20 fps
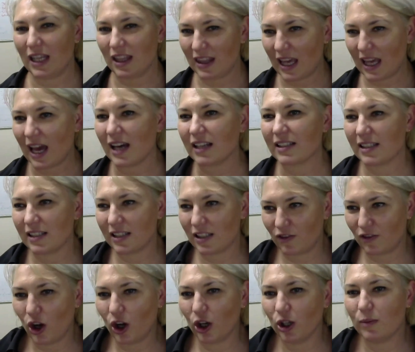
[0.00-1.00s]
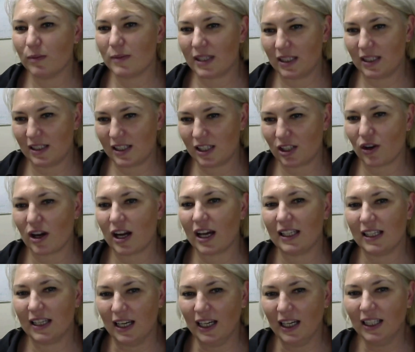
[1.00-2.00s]
thousands of homes in
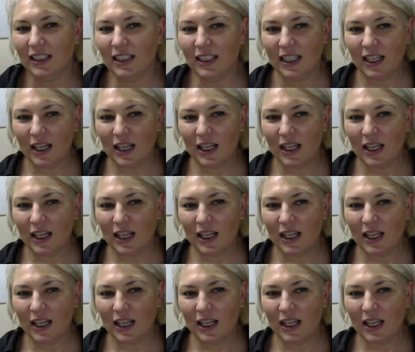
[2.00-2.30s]
Australia